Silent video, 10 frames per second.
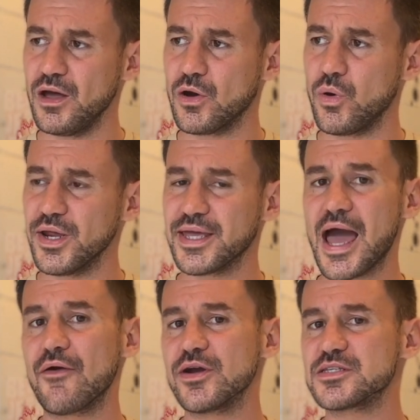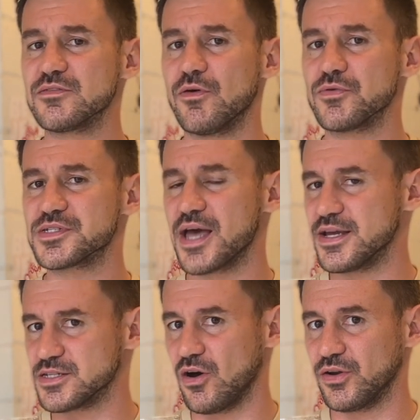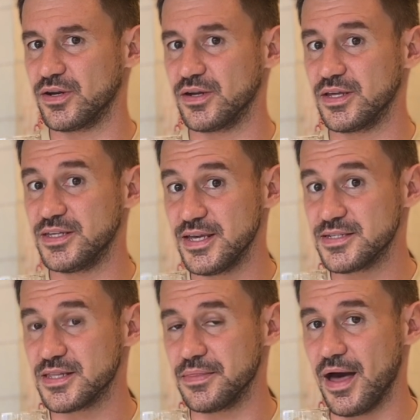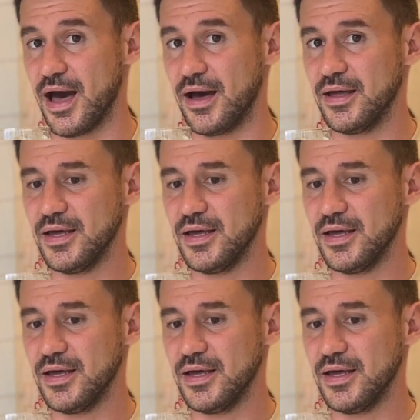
quite a characterful saison yeast in there.